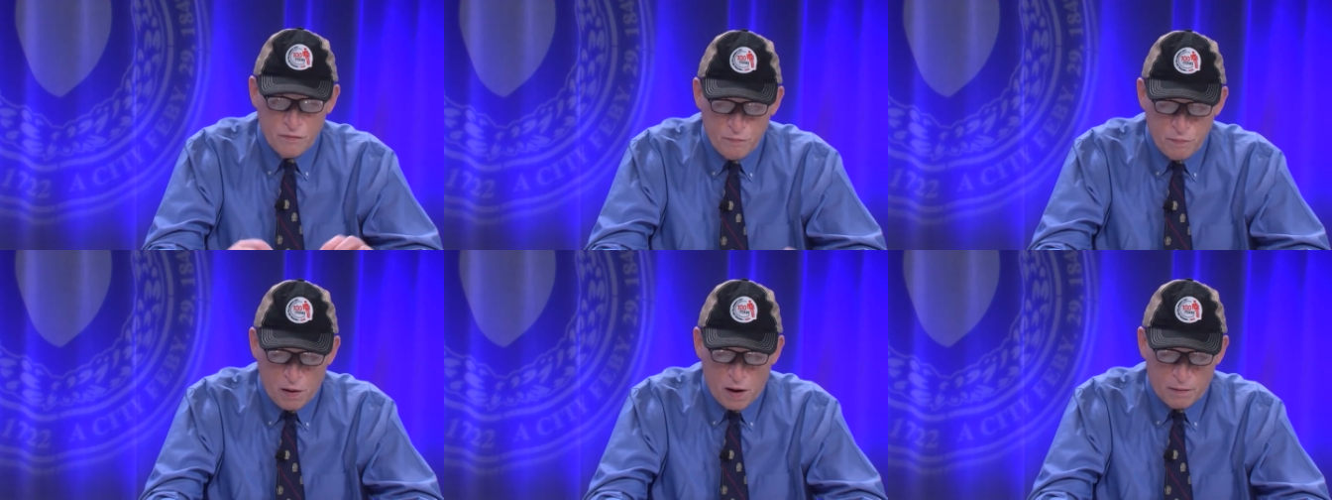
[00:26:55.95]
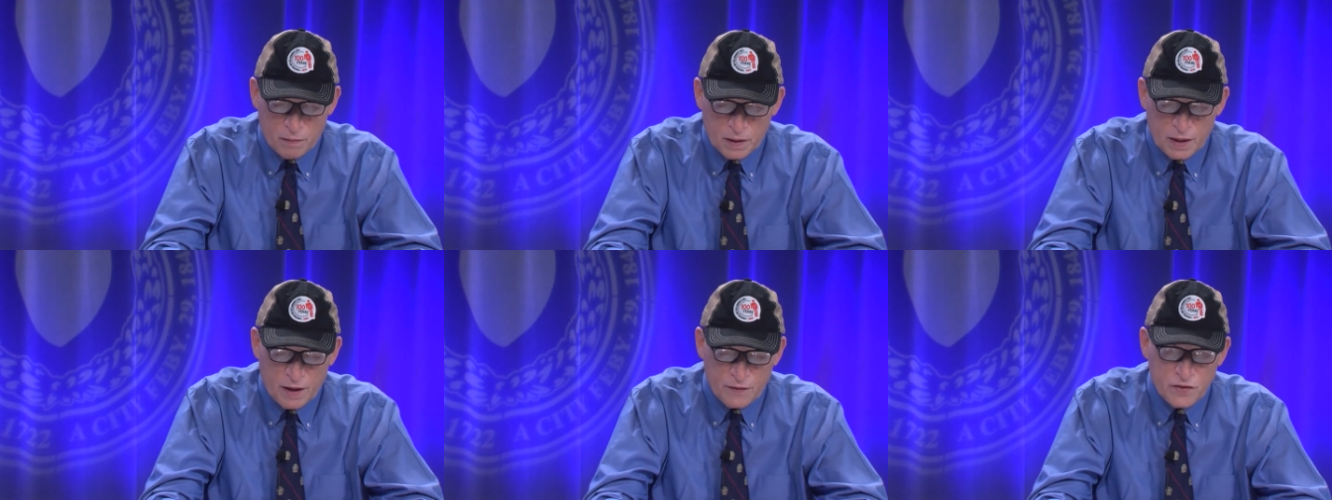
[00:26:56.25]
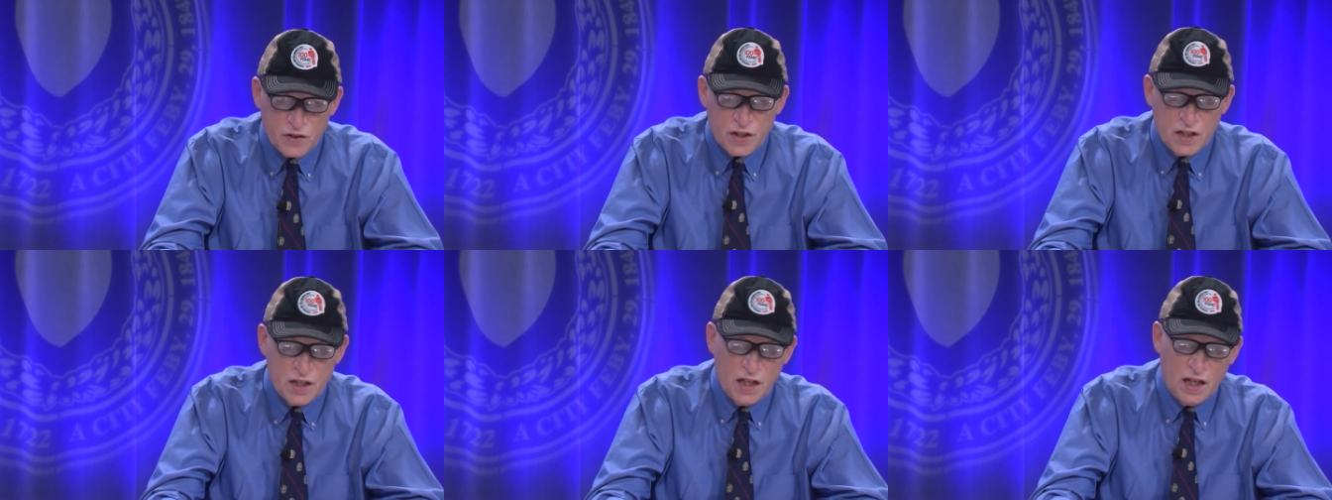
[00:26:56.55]
probably have
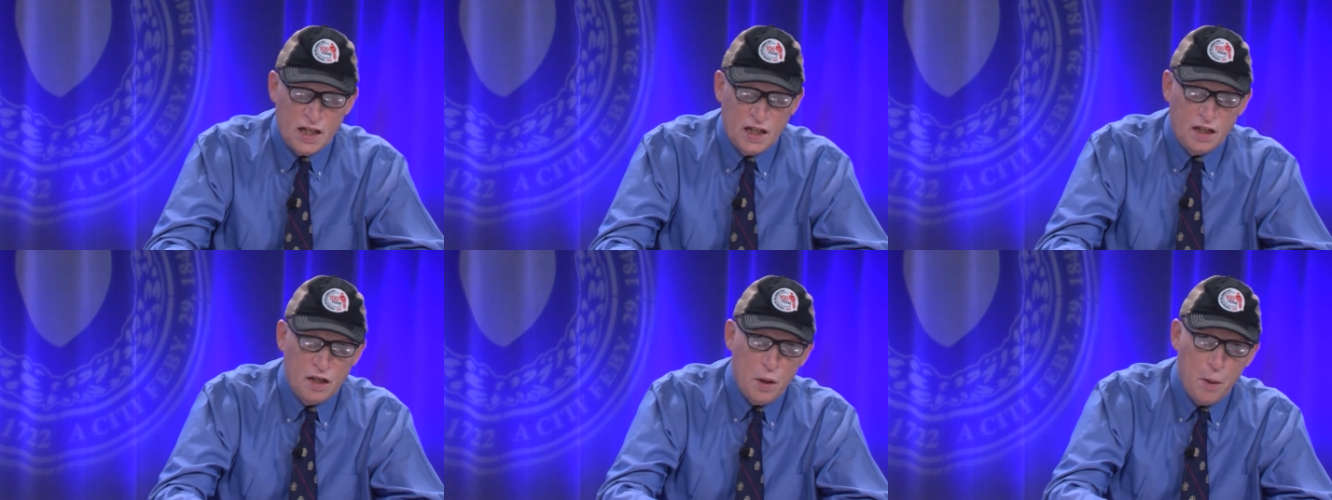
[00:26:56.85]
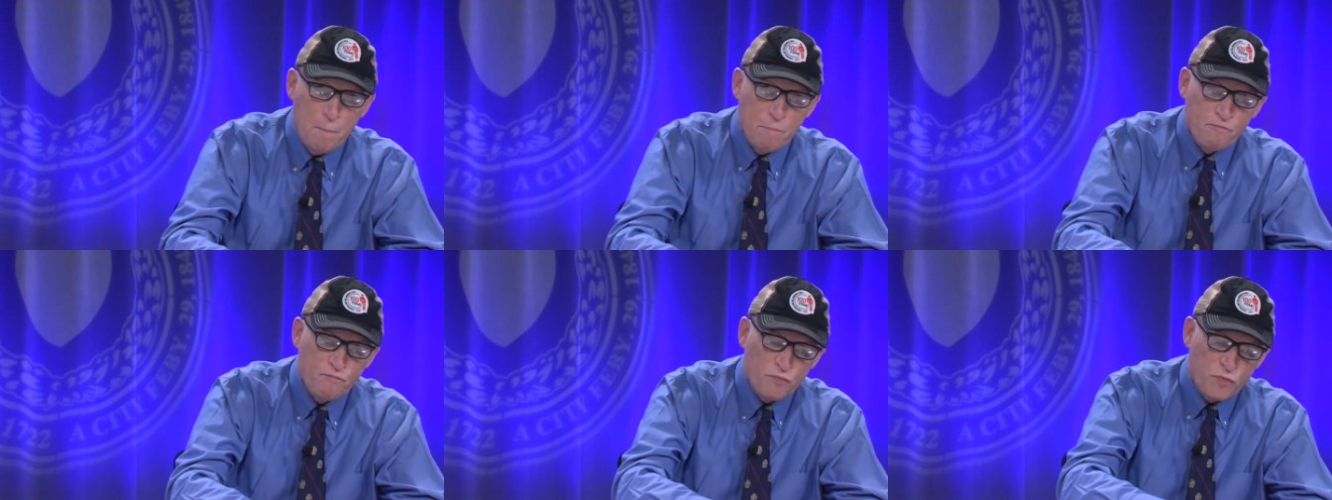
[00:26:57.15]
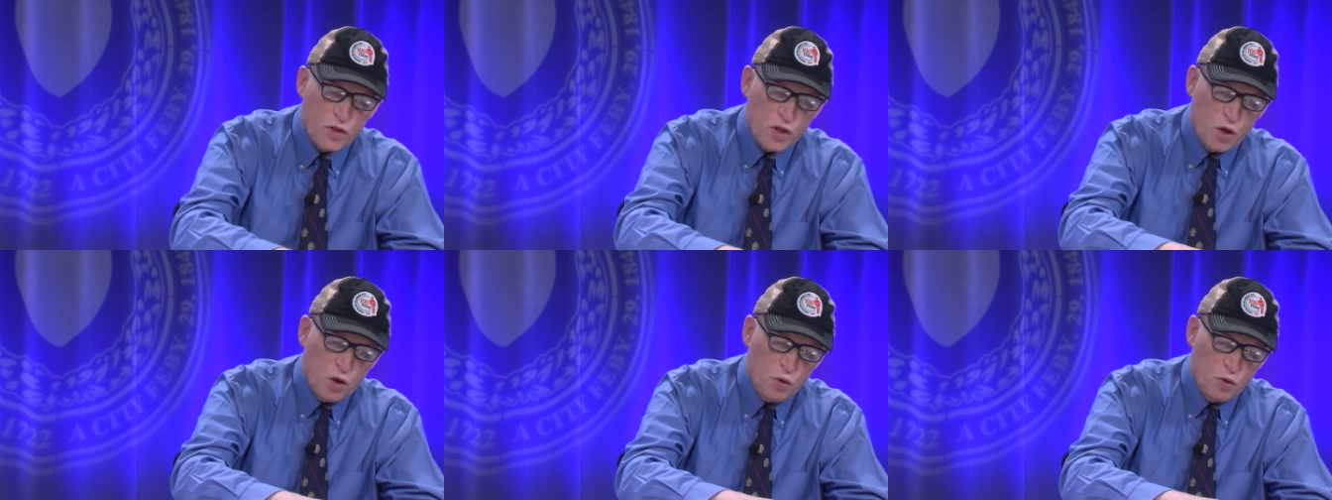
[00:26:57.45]
seen
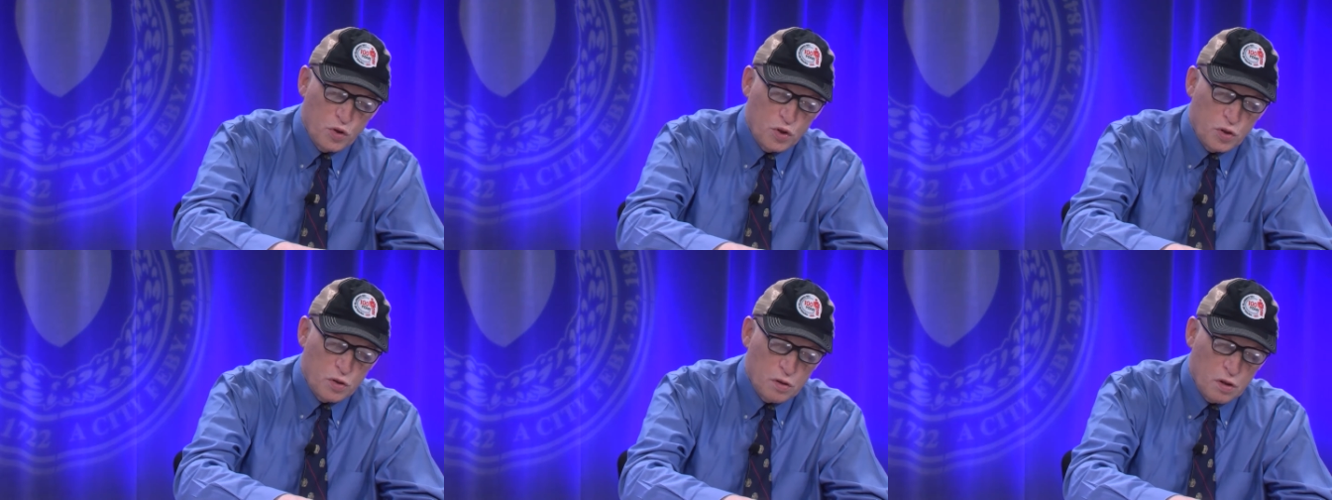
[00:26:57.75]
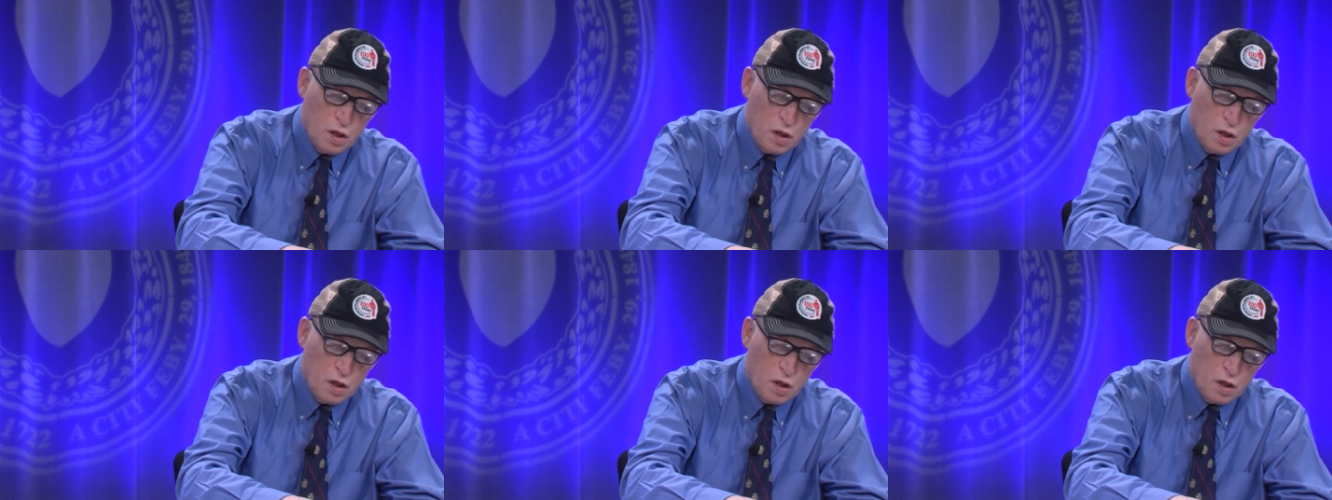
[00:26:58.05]
those,